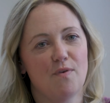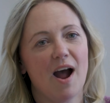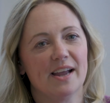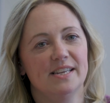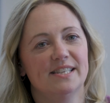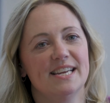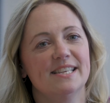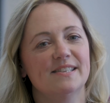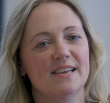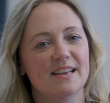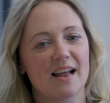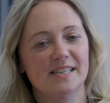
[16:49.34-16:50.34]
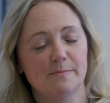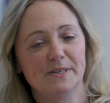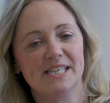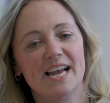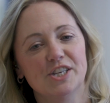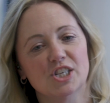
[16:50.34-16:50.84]
right. It's
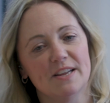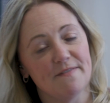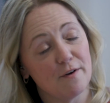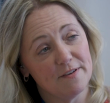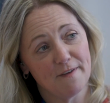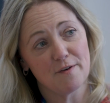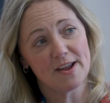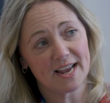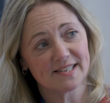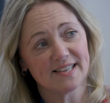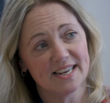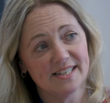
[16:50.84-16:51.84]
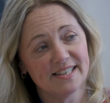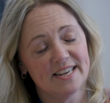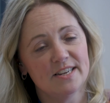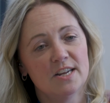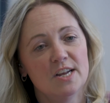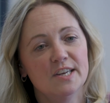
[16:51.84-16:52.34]
potentially very, very
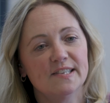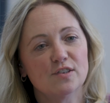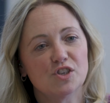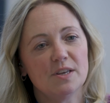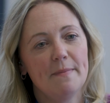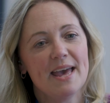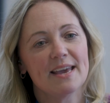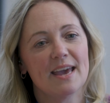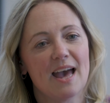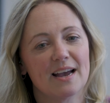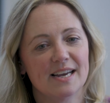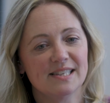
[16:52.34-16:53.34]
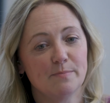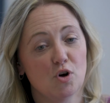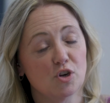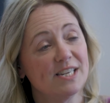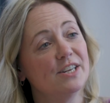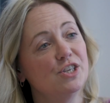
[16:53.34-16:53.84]
exciting. So to make it, I guess,
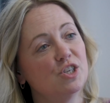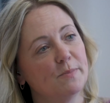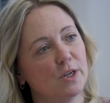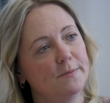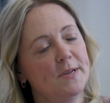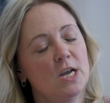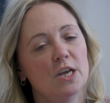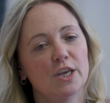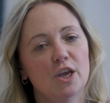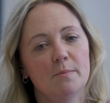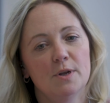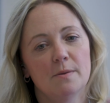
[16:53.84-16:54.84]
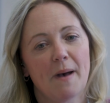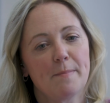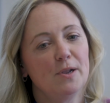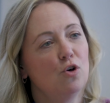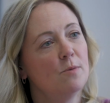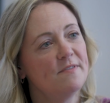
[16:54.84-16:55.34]
more tangible, human
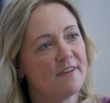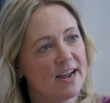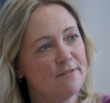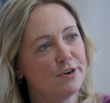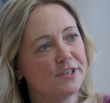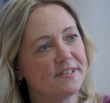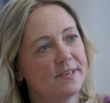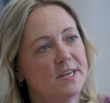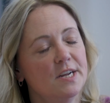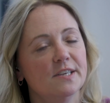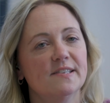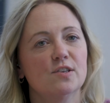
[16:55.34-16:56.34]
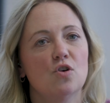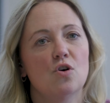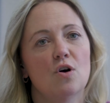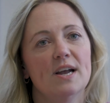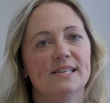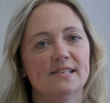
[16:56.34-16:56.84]
papillomavirus.
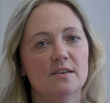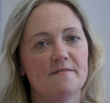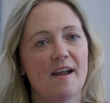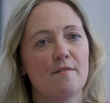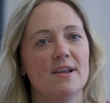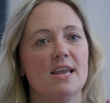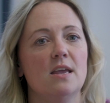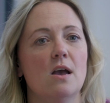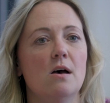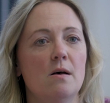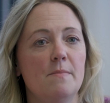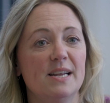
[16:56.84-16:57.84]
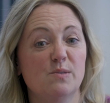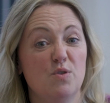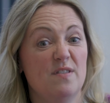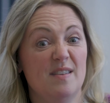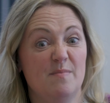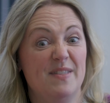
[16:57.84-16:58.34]
So it's it's one
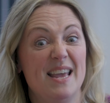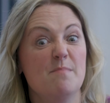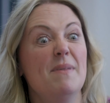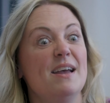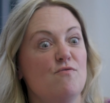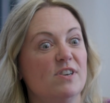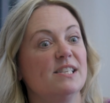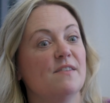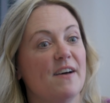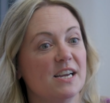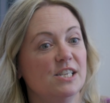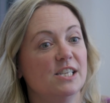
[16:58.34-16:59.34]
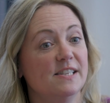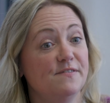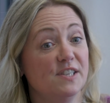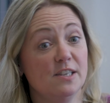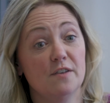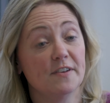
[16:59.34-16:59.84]
of the main risk factors for
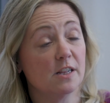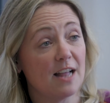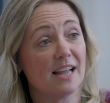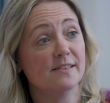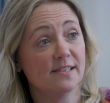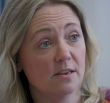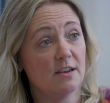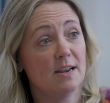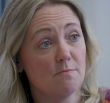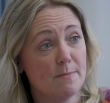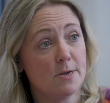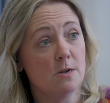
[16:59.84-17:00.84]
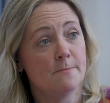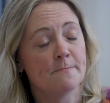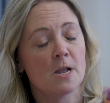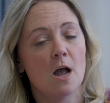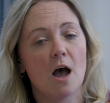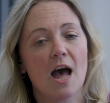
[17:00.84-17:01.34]
cervical cancer in women.
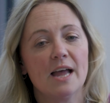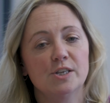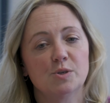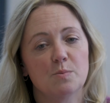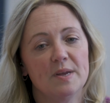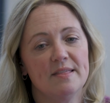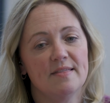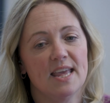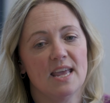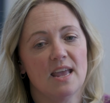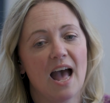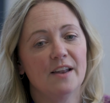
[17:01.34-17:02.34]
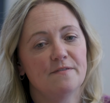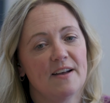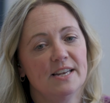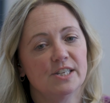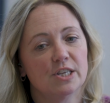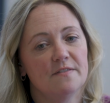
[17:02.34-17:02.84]
And with the
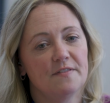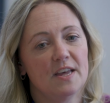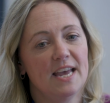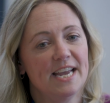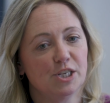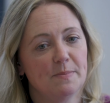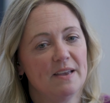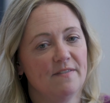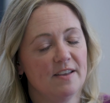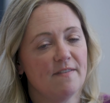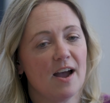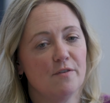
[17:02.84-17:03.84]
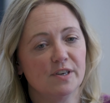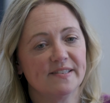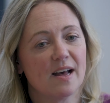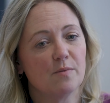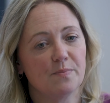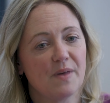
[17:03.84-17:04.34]
advent of the HPV virus,
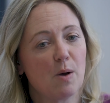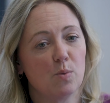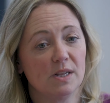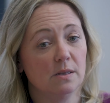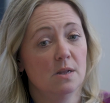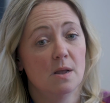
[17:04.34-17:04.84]
that will